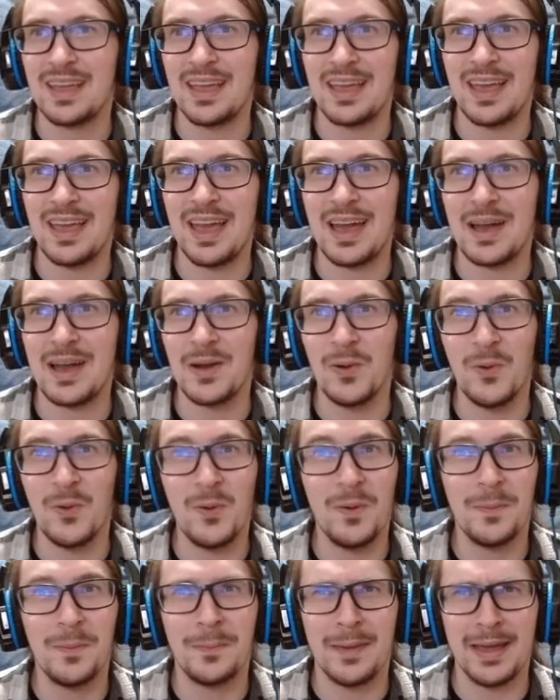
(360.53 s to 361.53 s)
Ow,
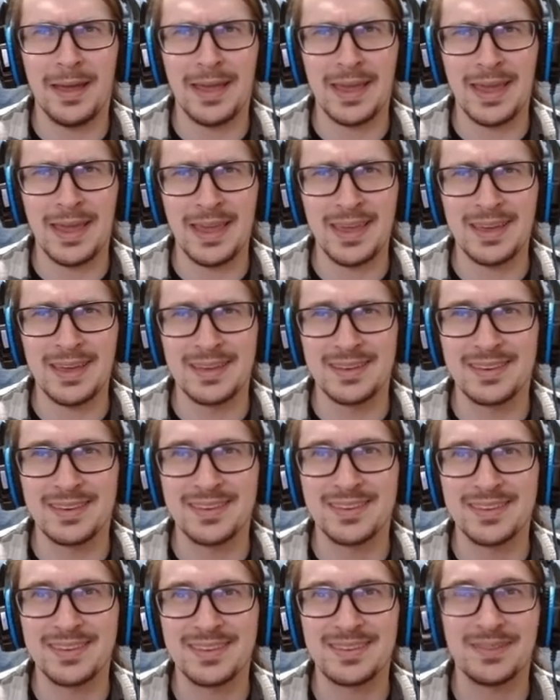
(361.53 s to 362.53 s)
my hand.
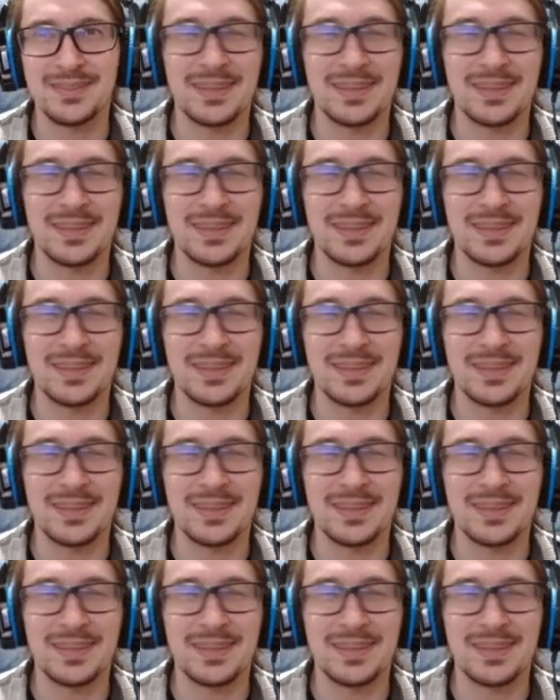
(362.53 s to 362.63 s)
Well,